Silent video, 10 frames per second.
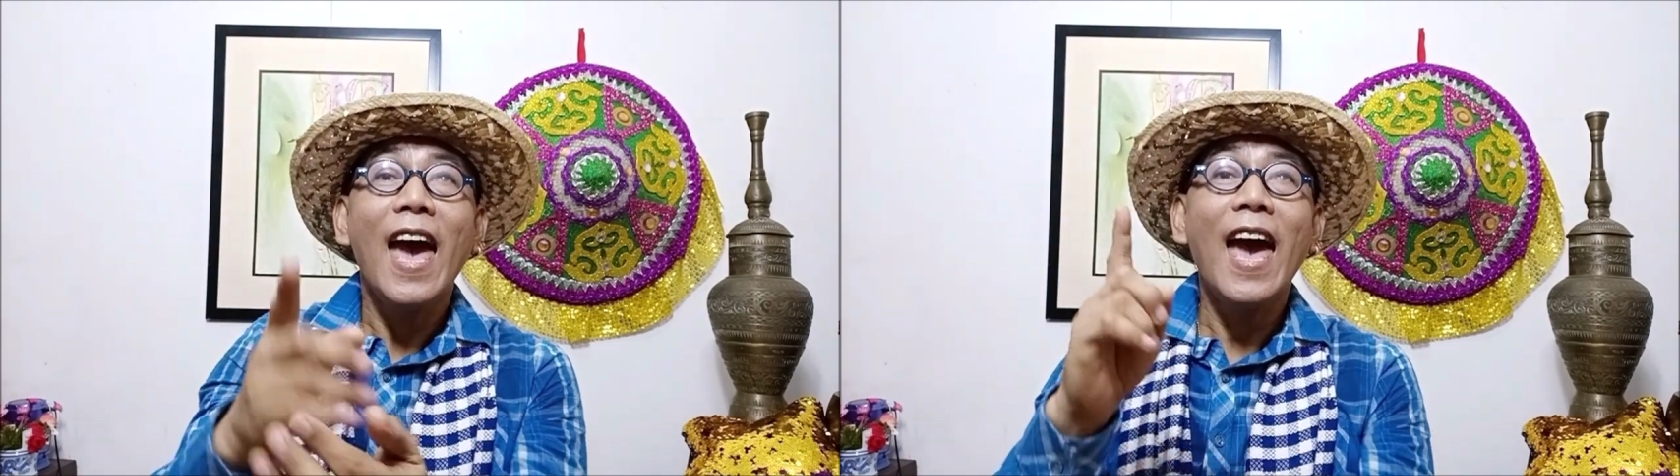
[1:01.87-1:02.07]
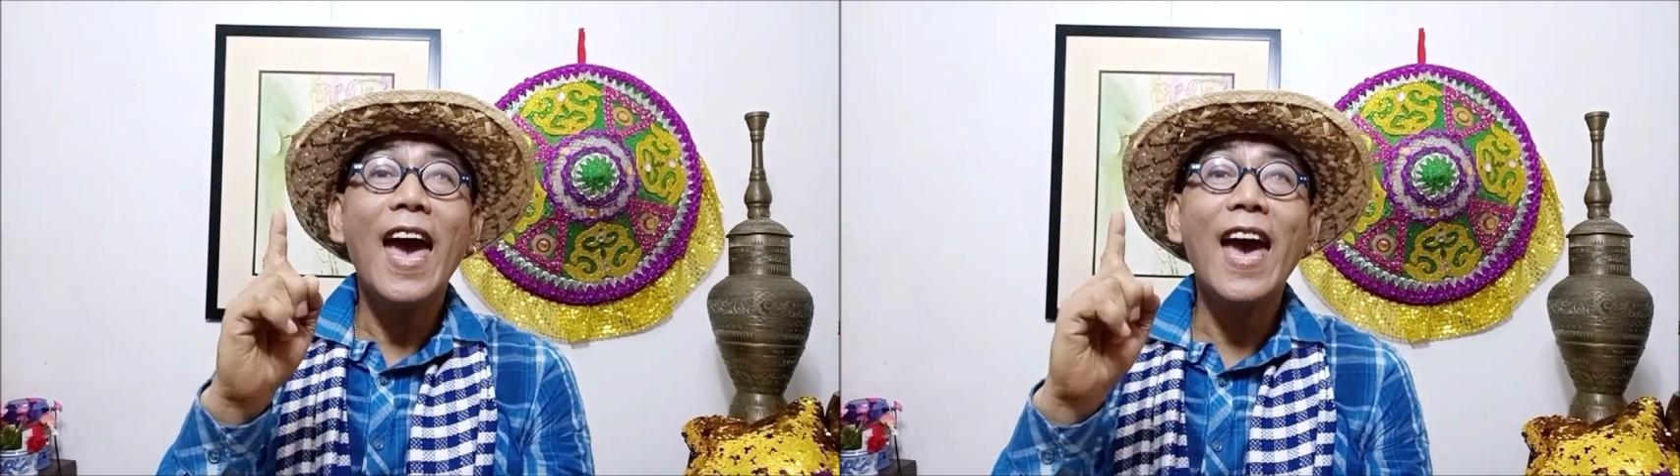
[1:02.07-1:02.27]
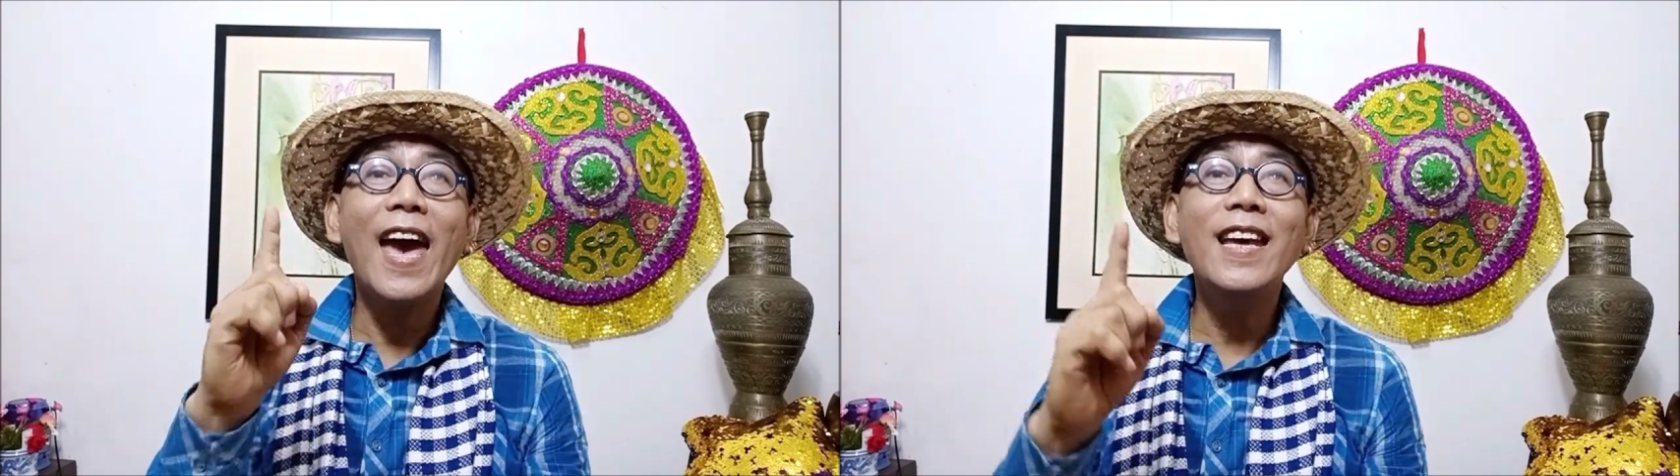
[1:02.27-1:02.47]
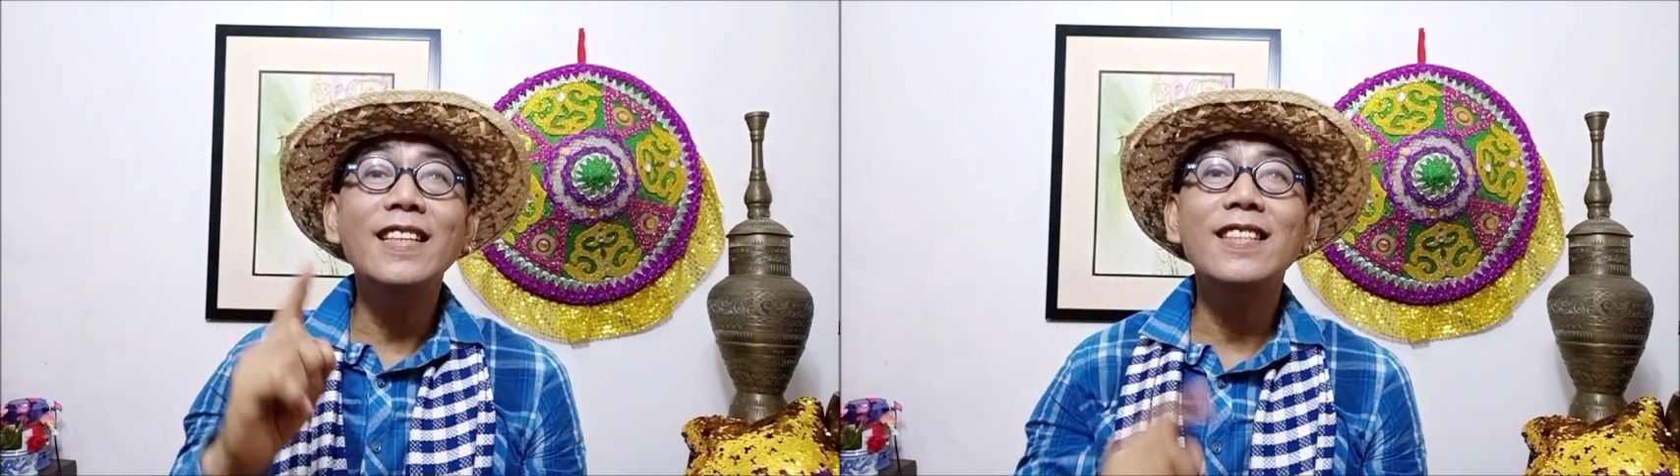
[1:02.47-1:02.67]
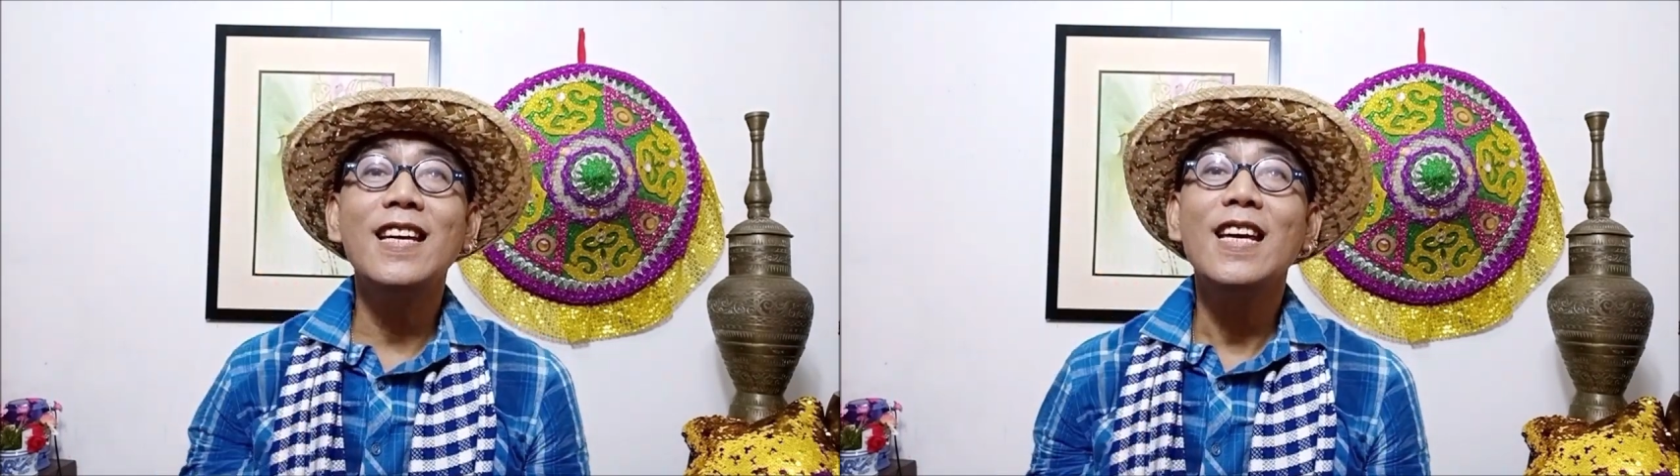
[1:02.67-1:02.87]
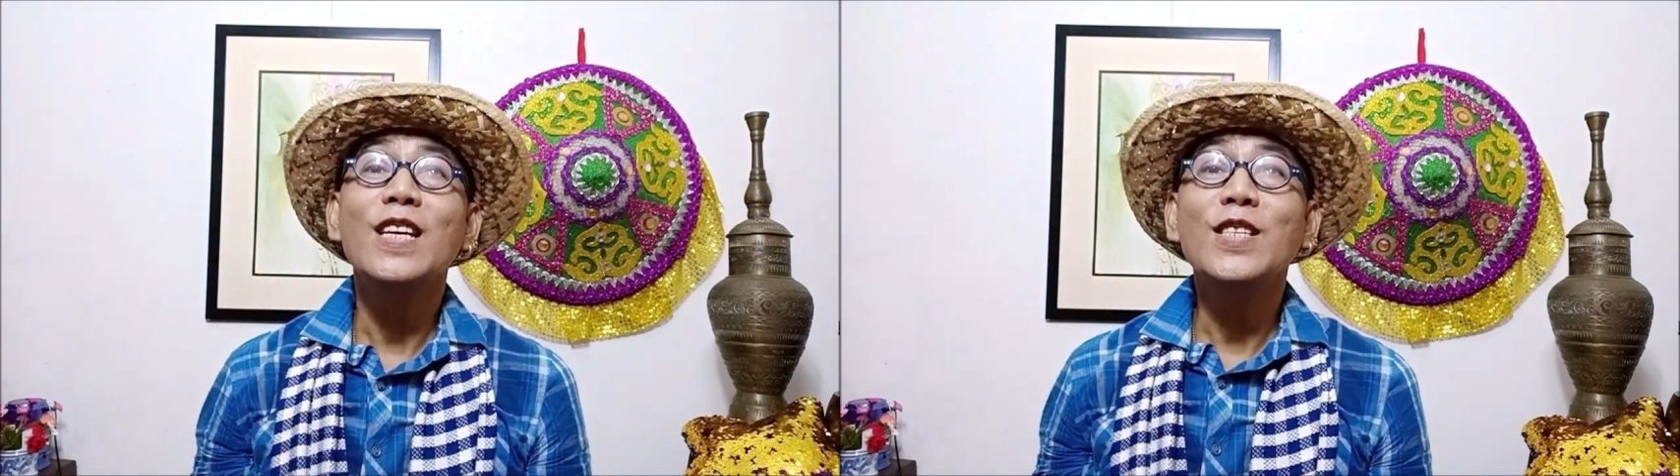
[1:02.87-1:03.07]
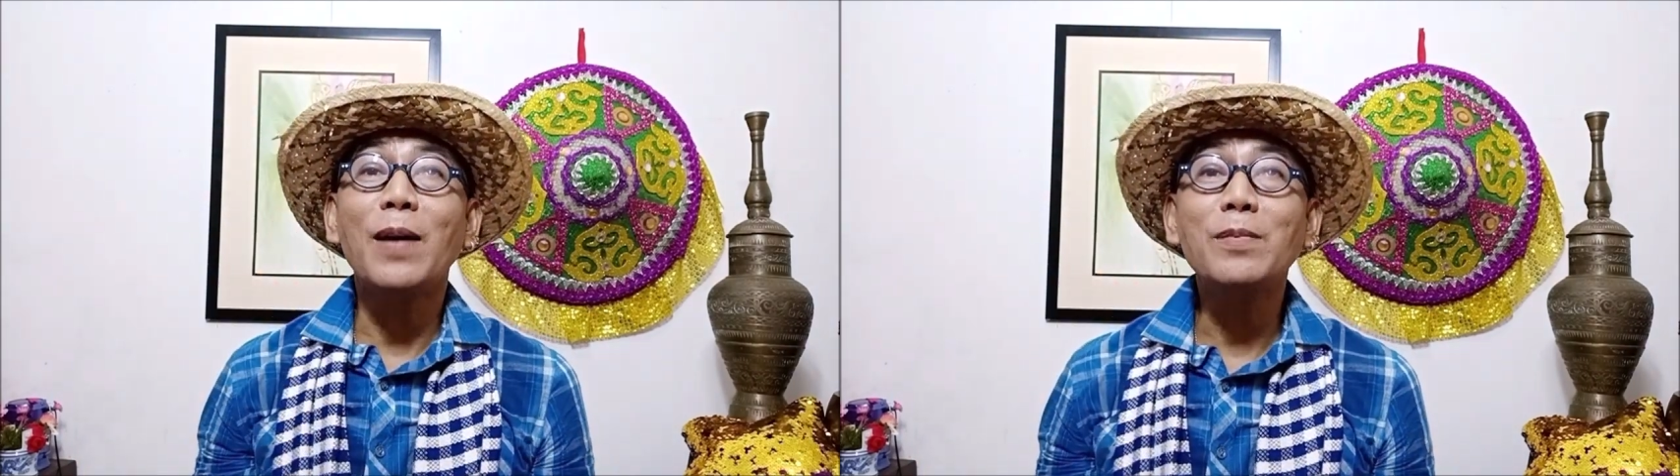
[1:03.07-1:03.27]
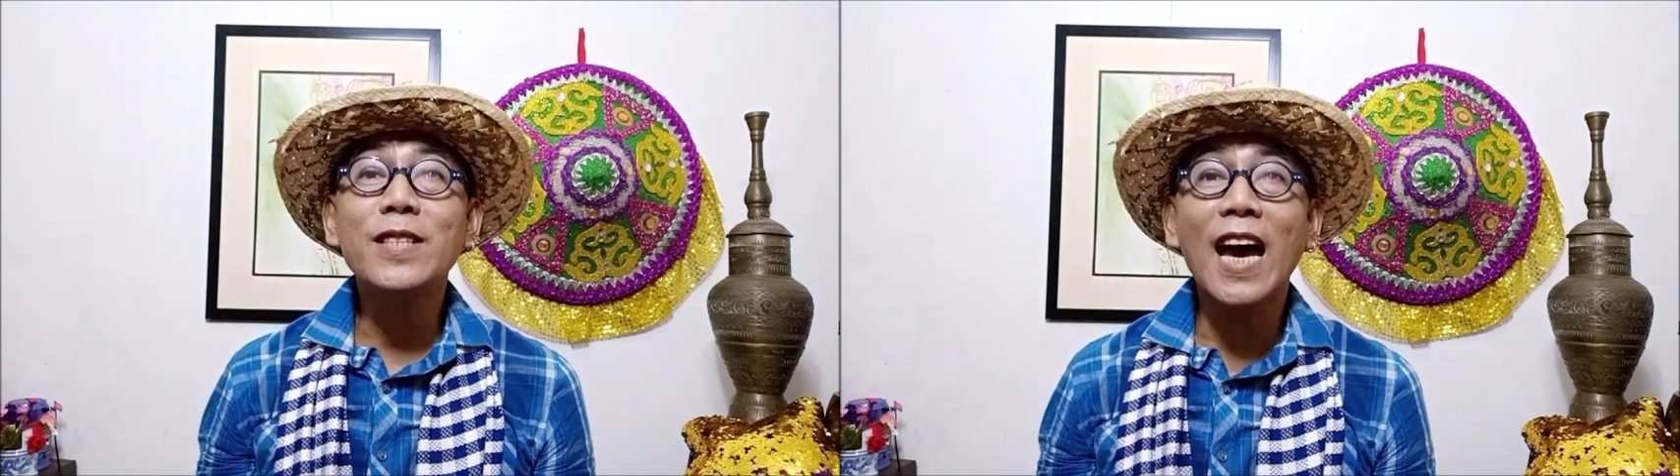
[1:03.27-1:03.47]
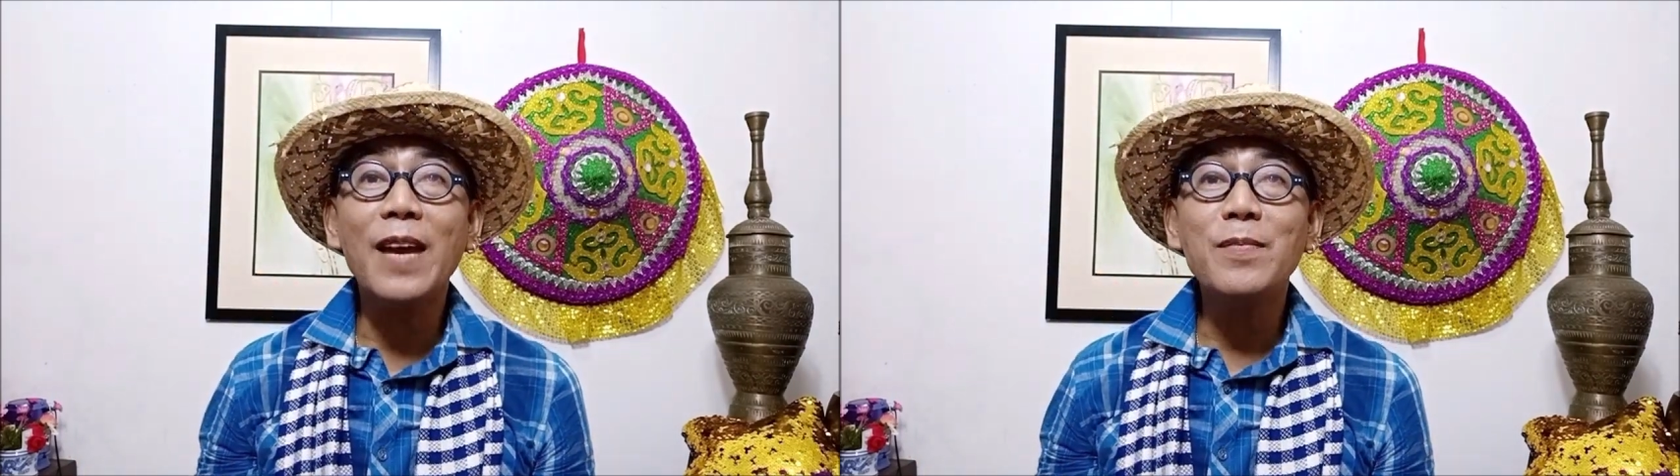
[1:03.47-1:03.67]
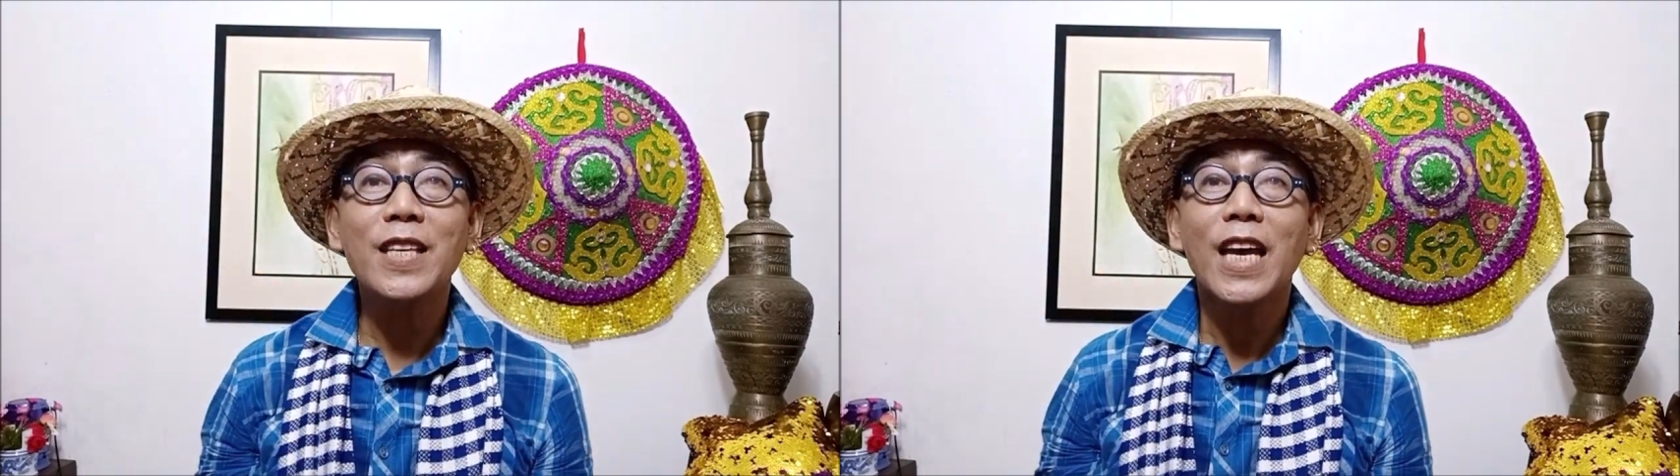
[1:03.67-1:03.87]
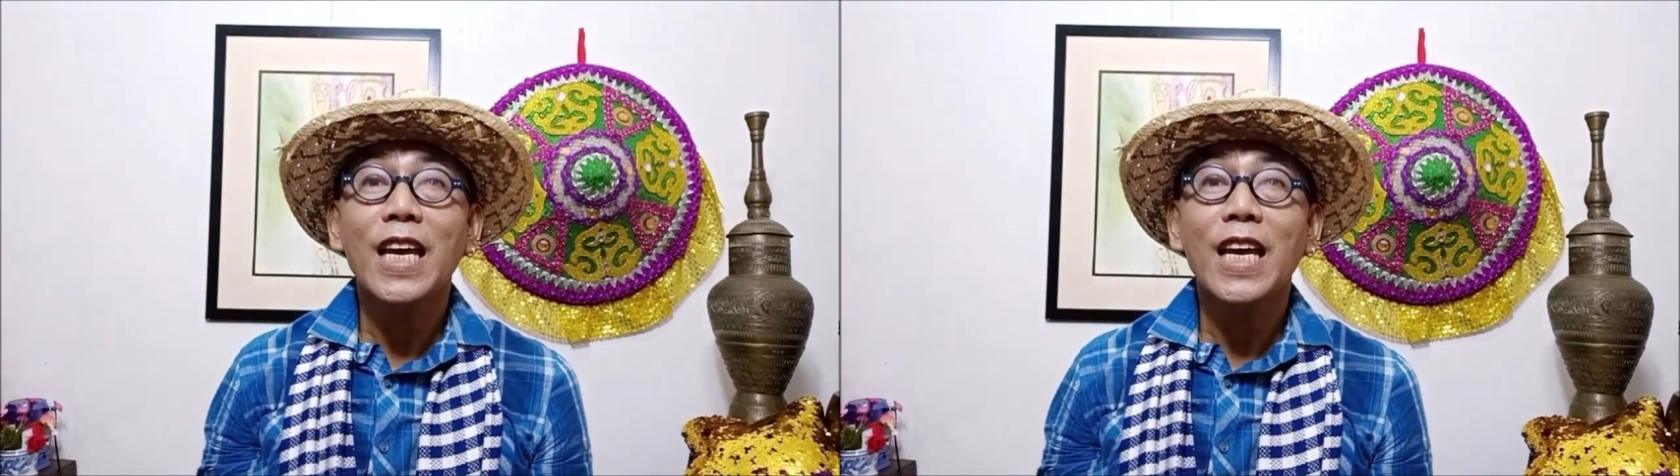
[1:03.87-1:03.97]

And sometimes